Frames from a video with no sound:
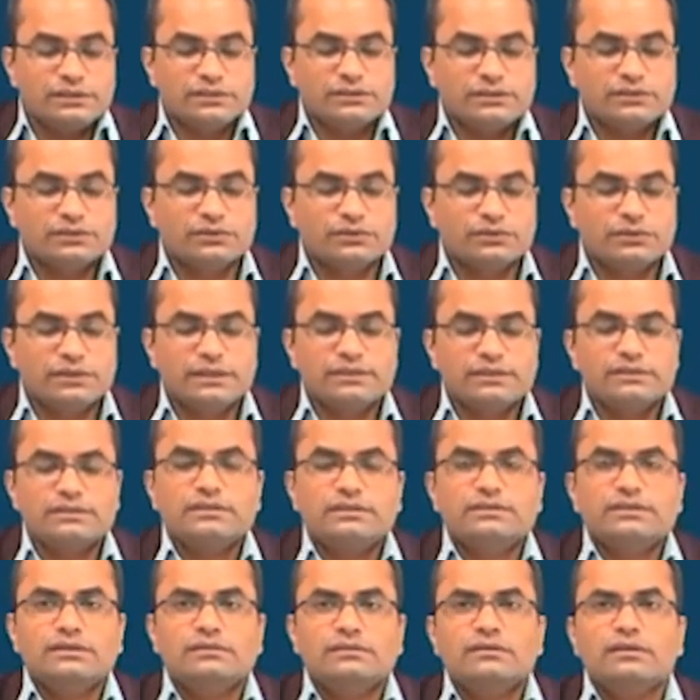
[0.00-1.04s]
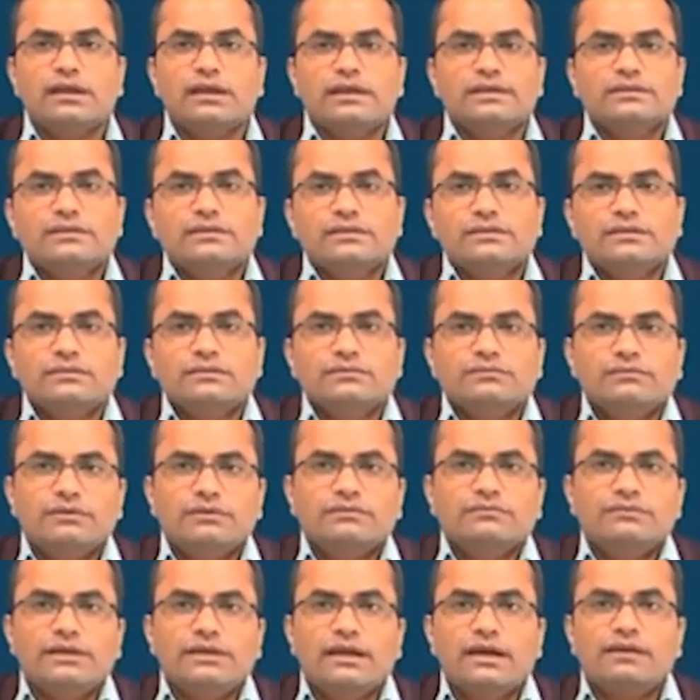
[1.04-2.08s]
here. So, that is the generalization
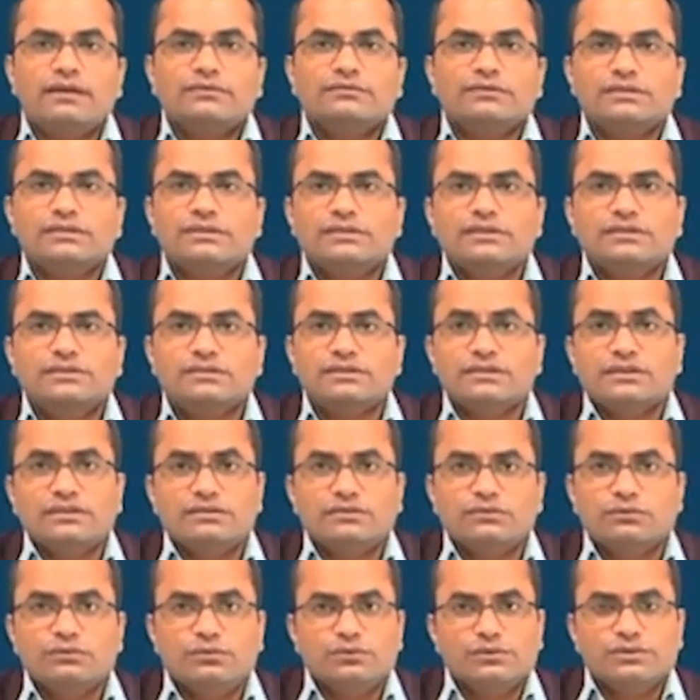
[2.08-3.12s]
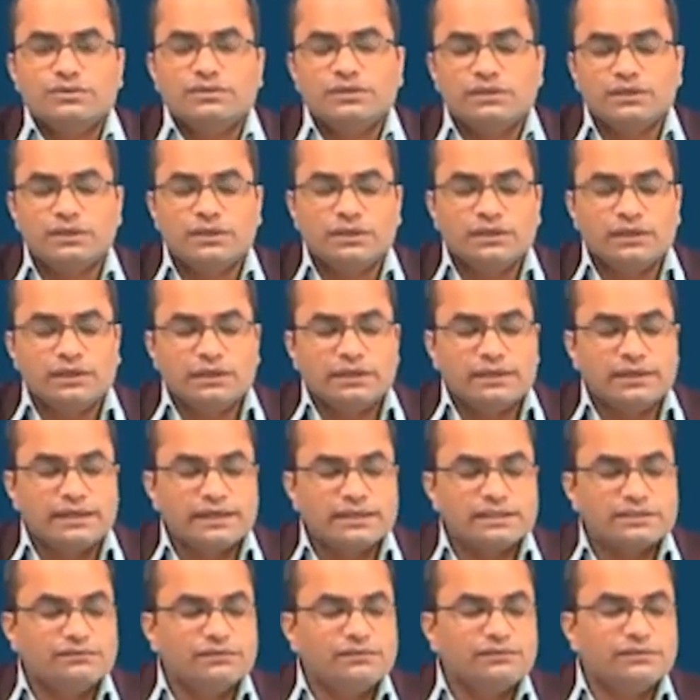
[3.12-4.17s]
when we have the distinct roots.
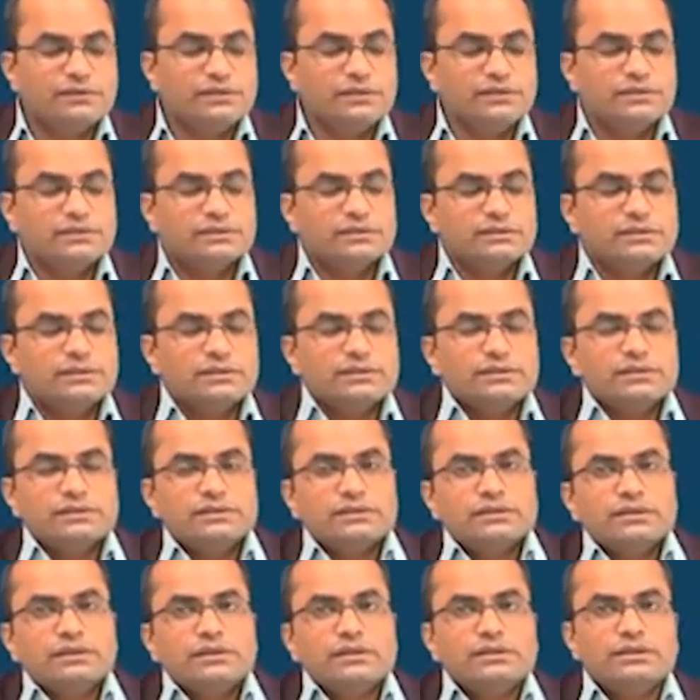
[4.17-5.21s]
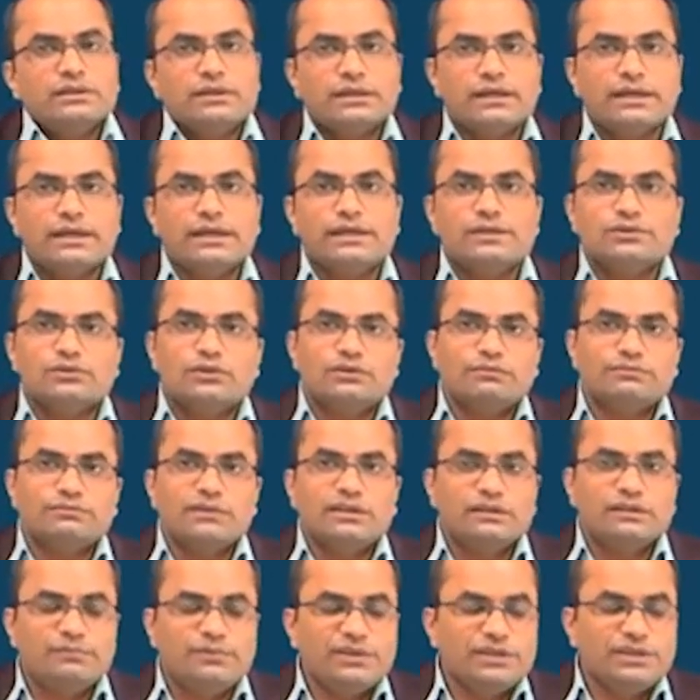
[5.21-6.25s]
Next we will discuss the case of the
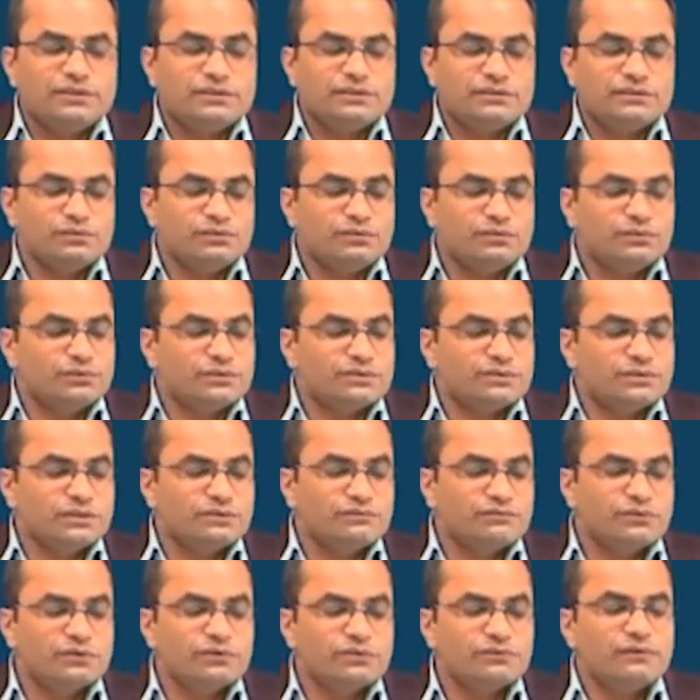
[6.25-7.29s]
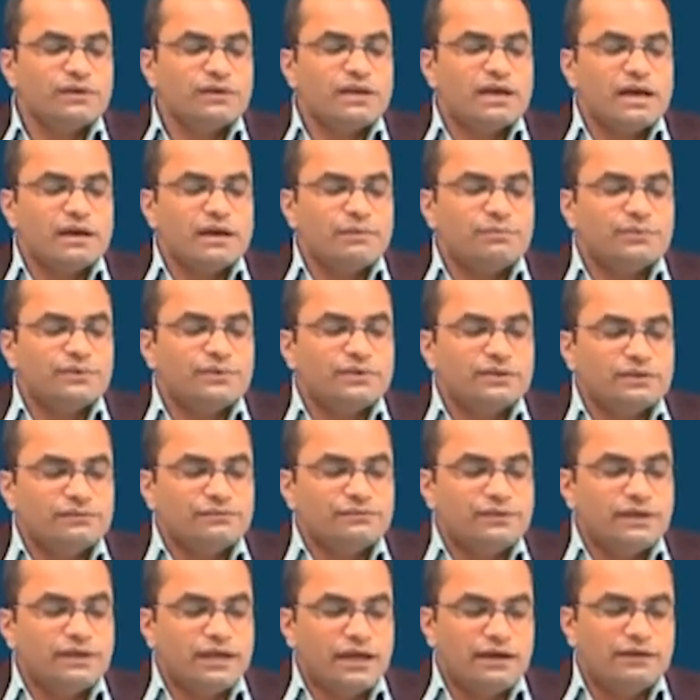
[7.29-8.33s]
repeated roots that what will happen
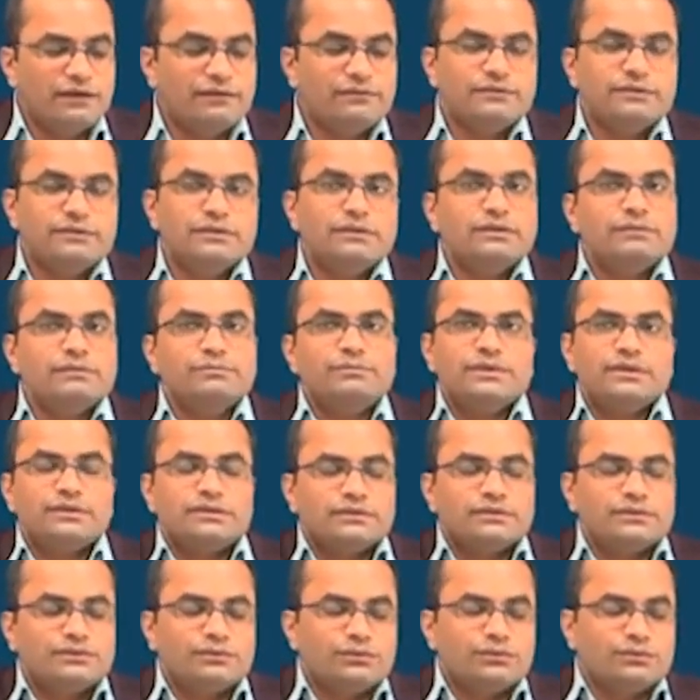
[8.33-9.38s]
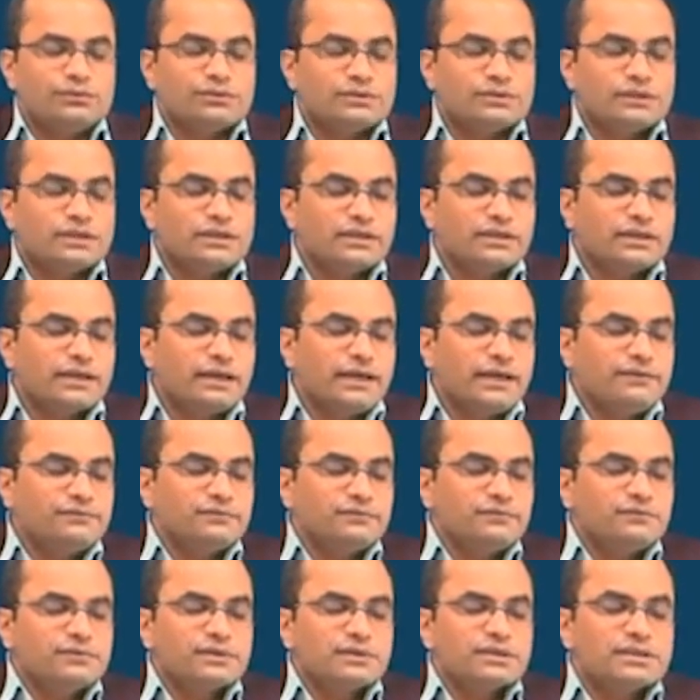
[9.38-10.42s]
if we have the repeated root, and again
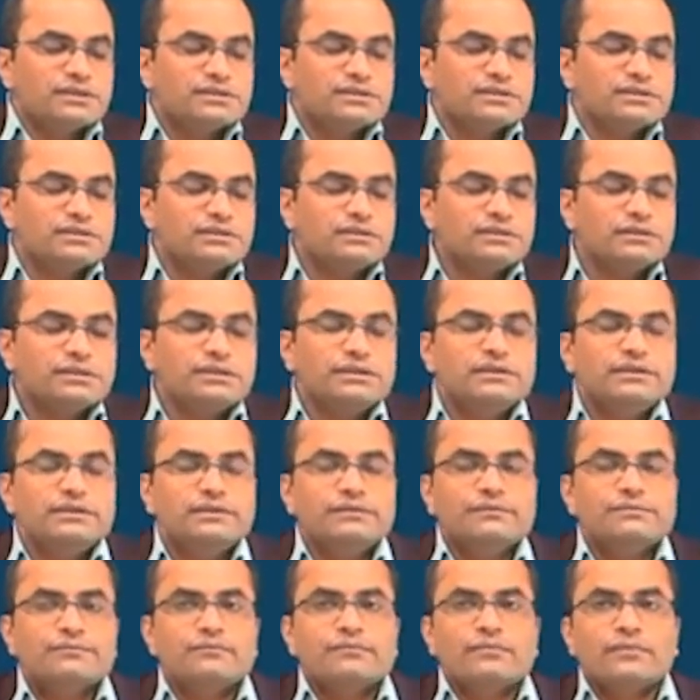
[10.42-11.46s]
we will consider here